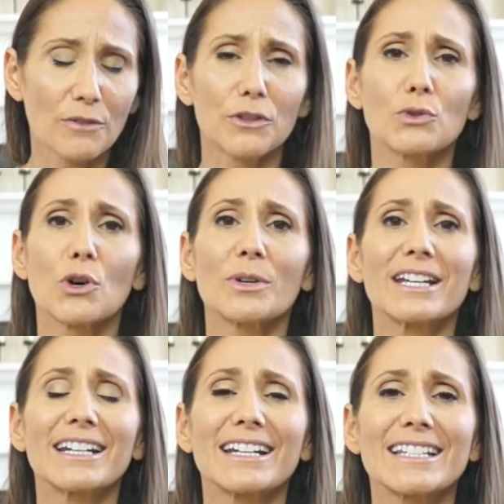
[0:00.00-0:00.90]
if you don't
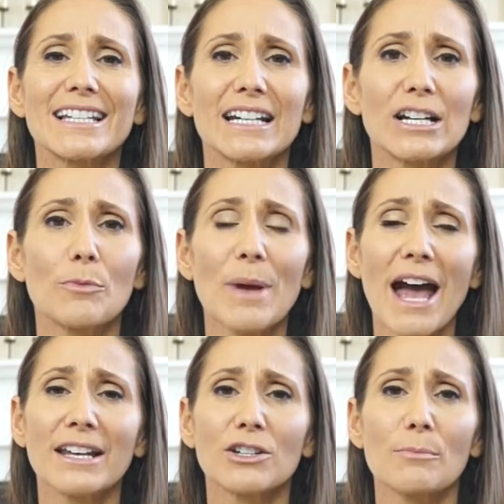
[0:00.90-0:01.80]
eat it, it's gonna go bad and